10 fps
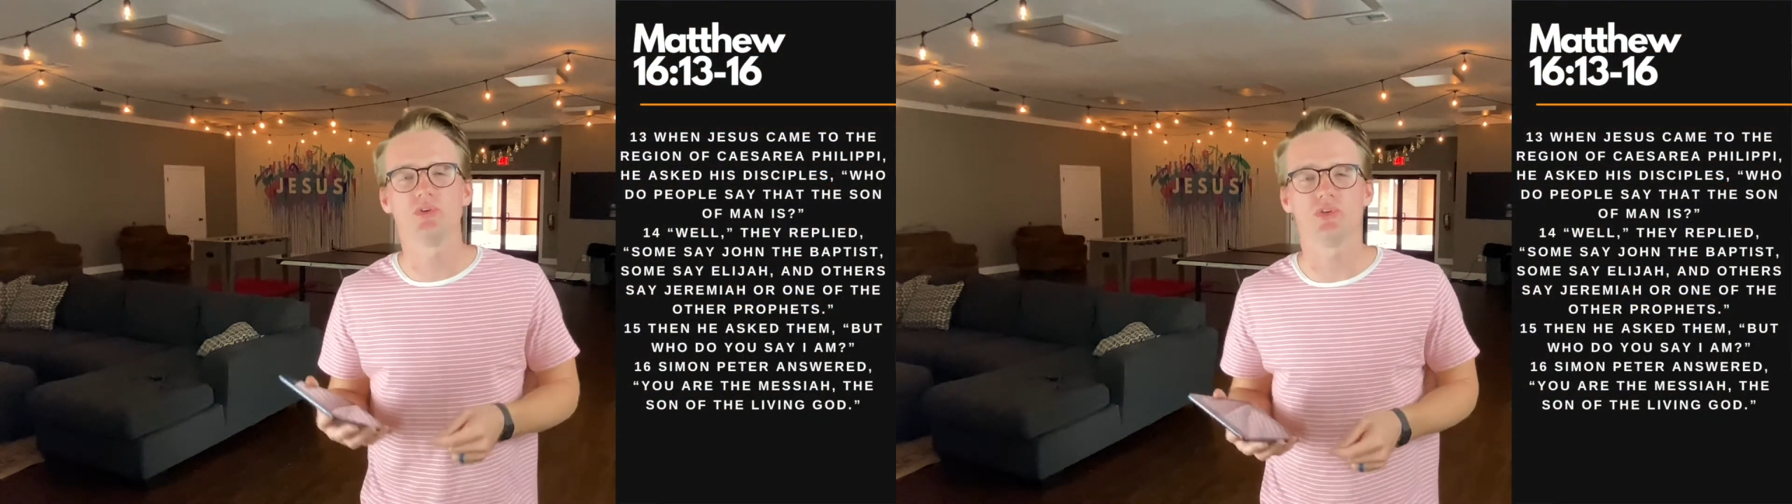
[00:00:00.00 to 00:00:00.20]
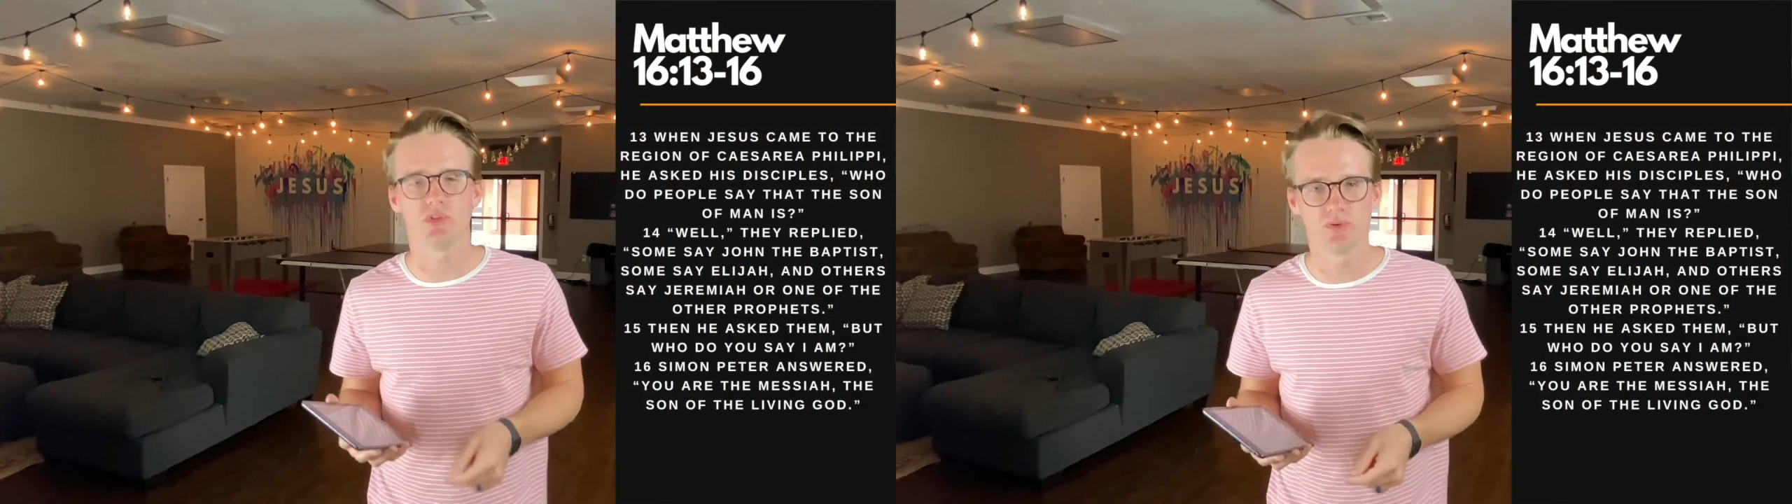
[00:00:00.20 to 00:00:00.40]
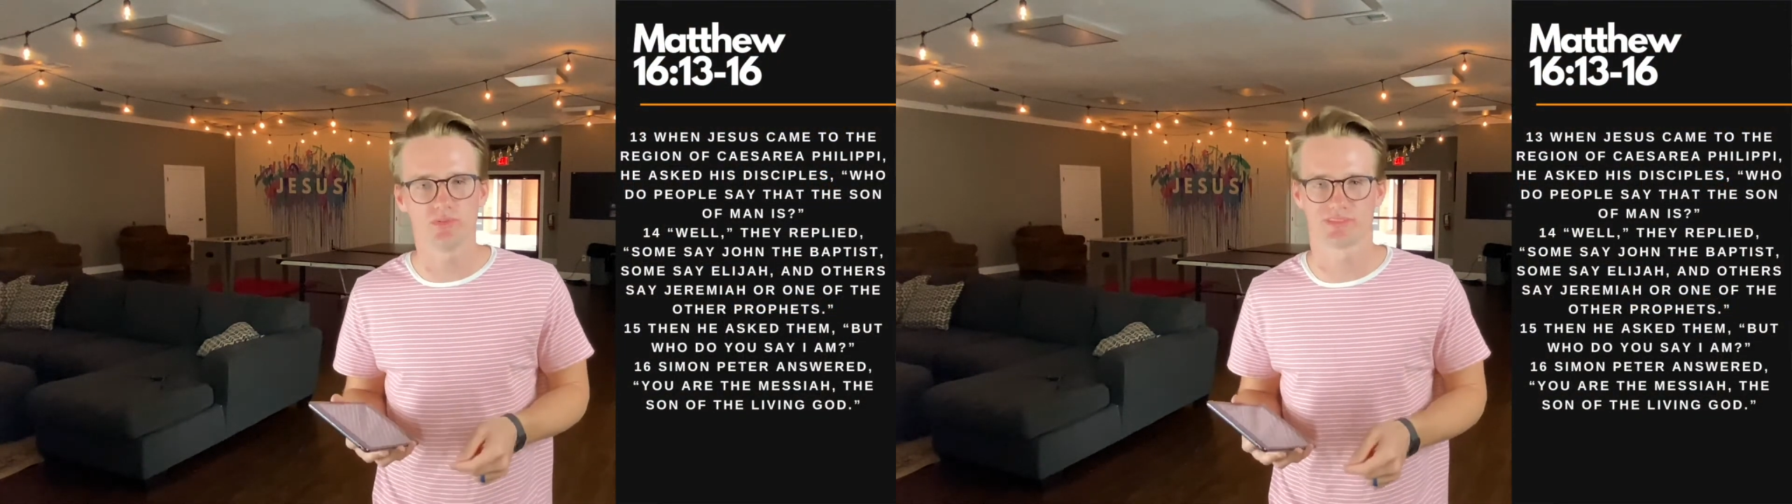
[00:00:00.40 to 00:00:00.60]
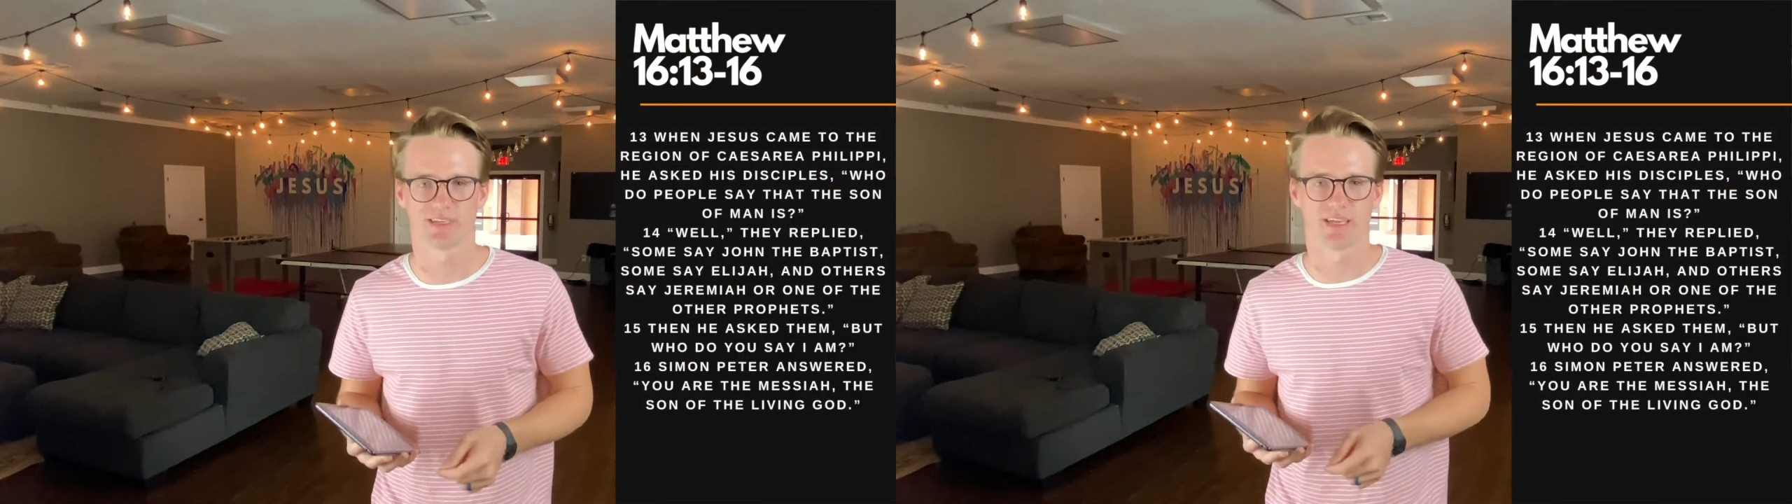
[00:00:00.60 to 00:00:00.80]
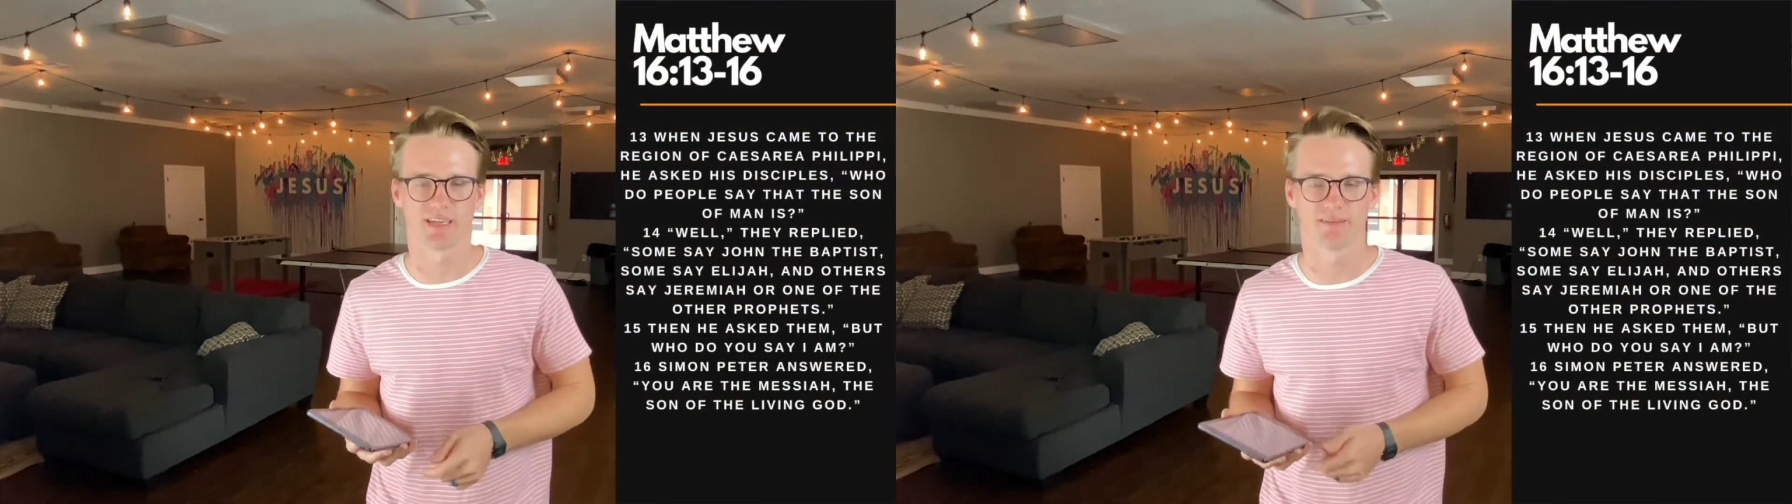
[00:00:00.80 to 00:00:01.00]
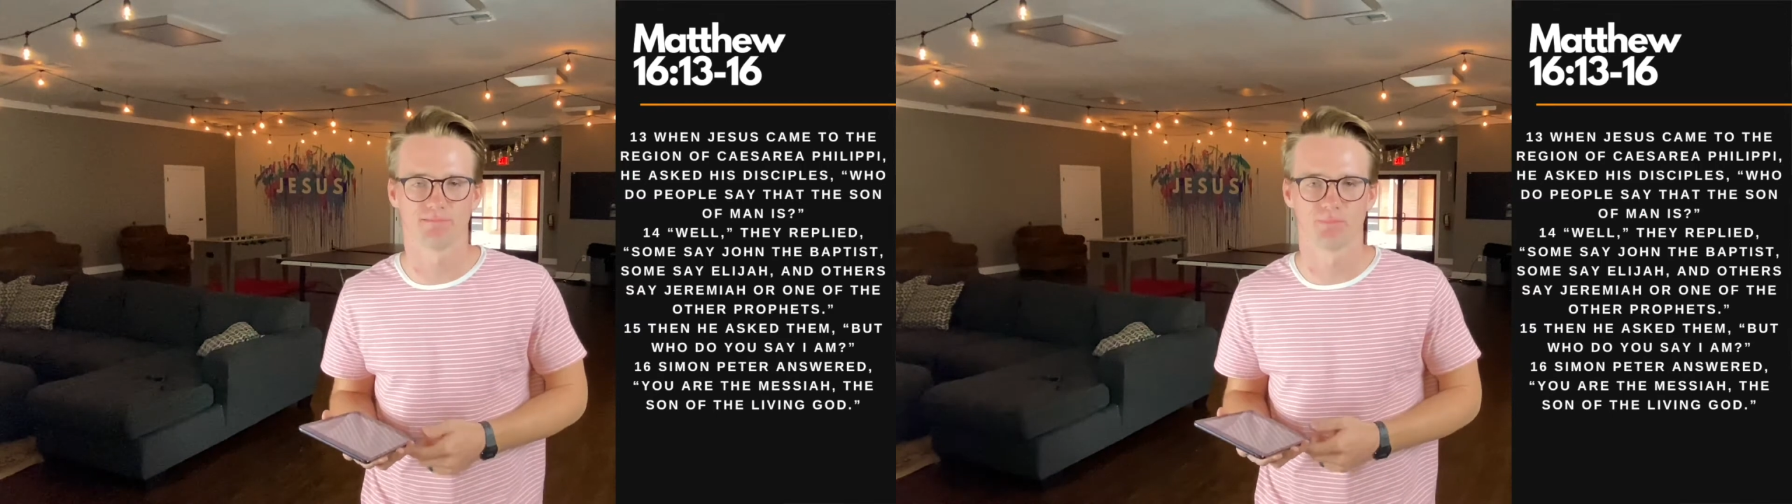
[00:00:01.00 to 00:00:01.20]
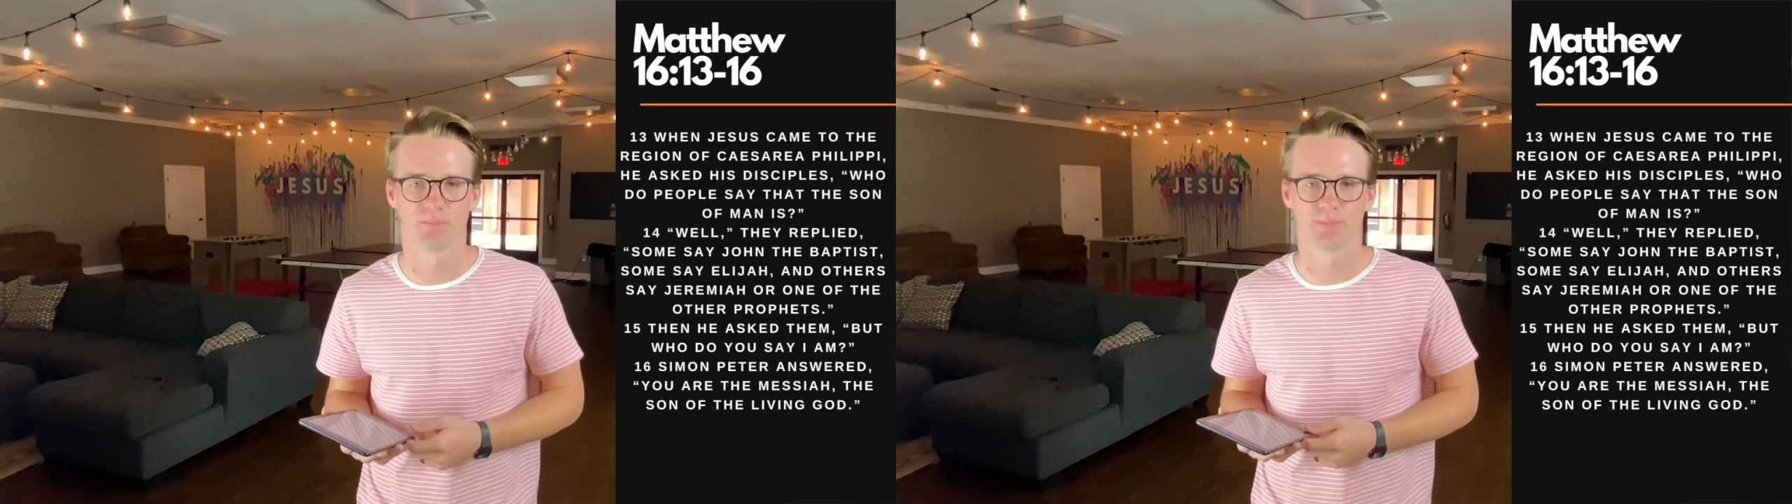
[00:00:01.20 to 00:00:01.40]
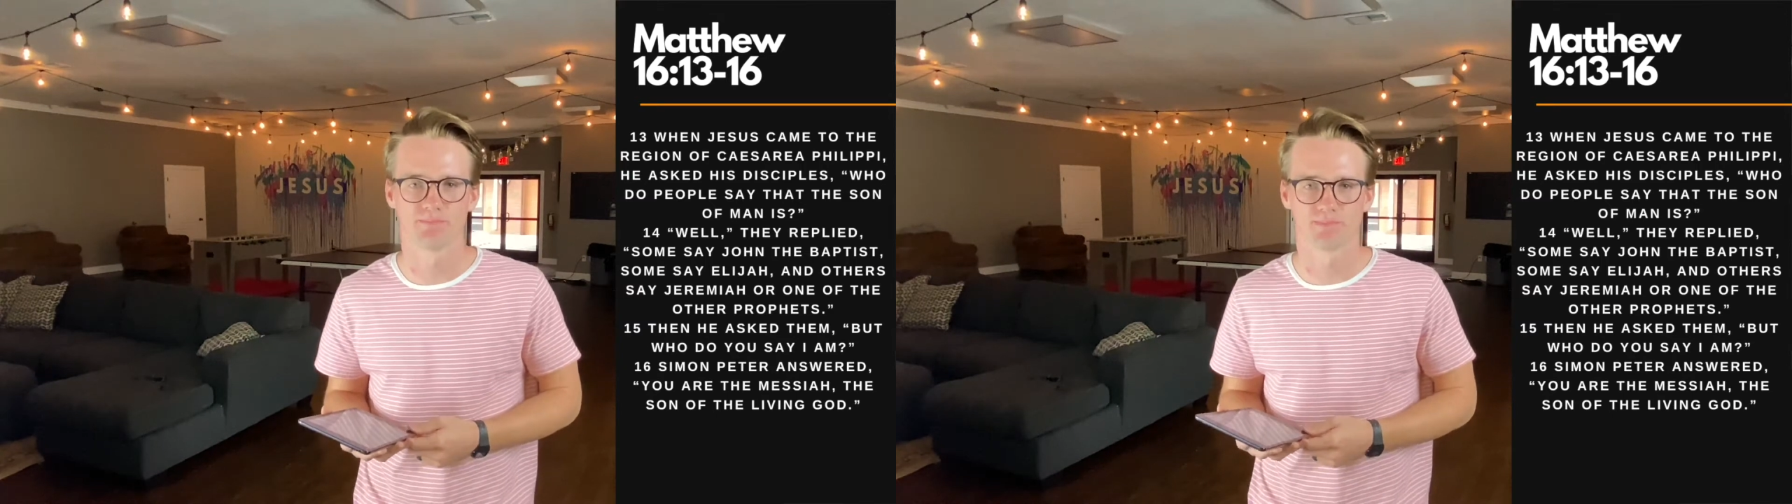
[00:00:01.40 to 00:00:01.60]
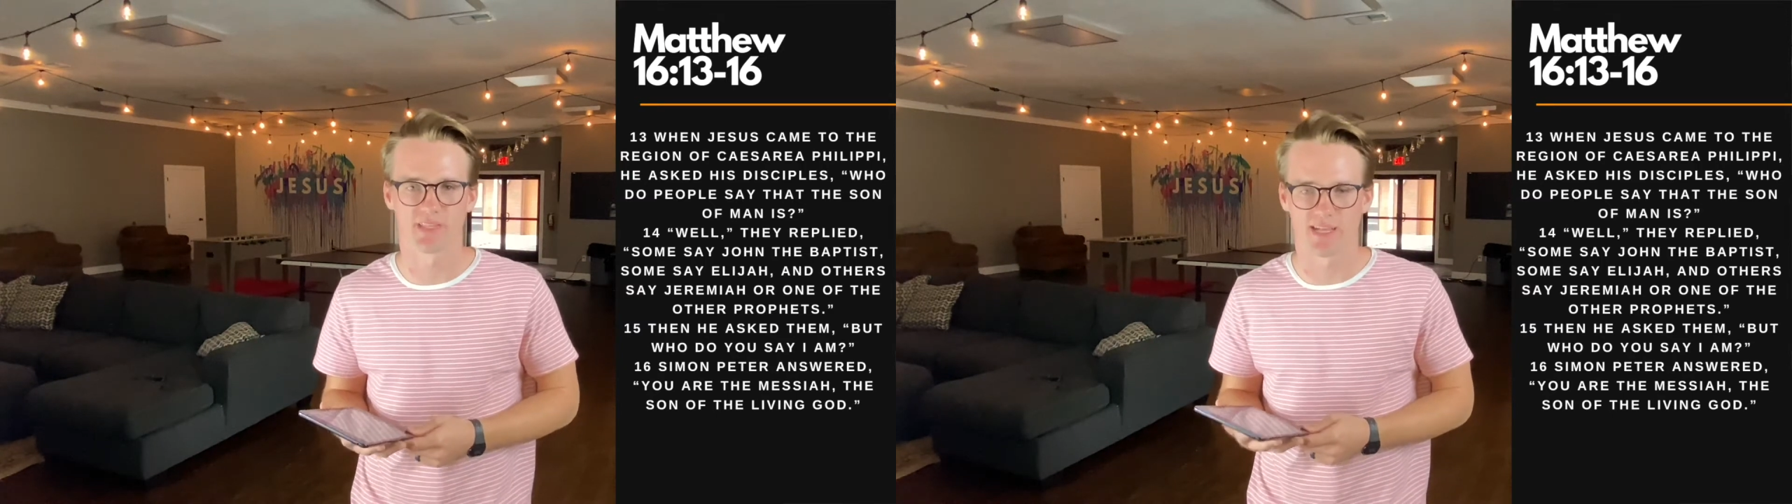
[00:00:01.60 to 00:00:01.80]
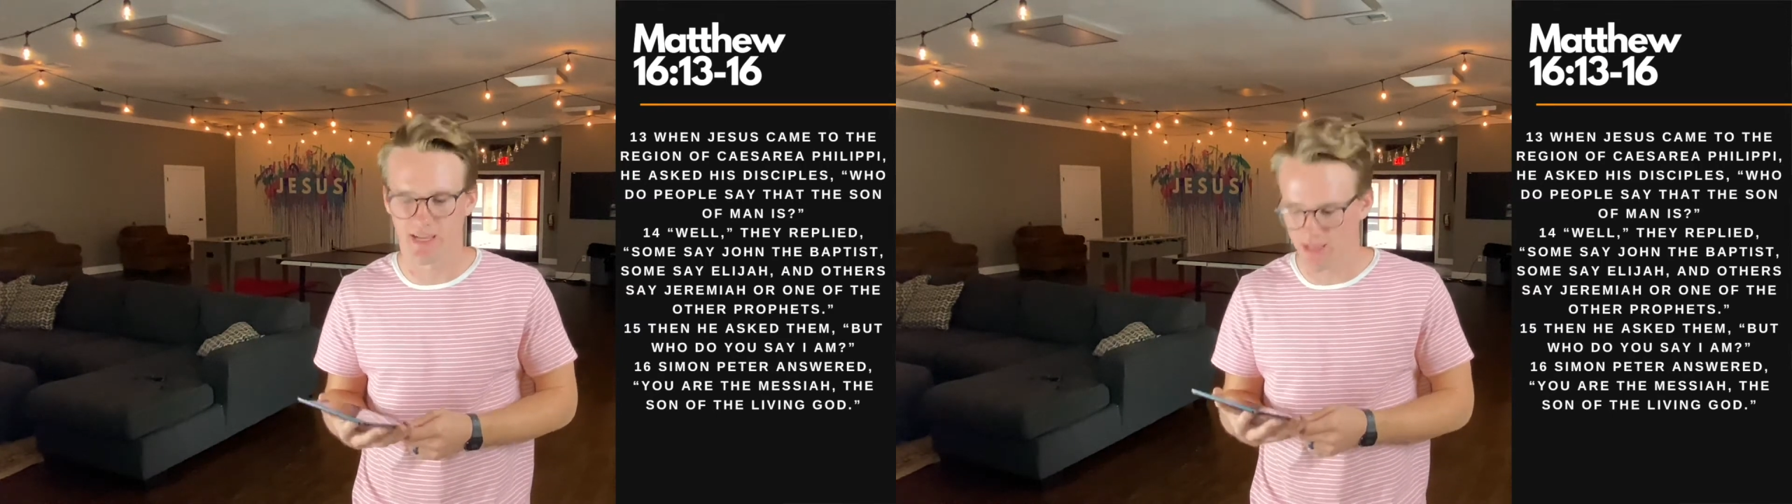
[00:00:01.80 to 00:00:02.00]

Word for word: you say that I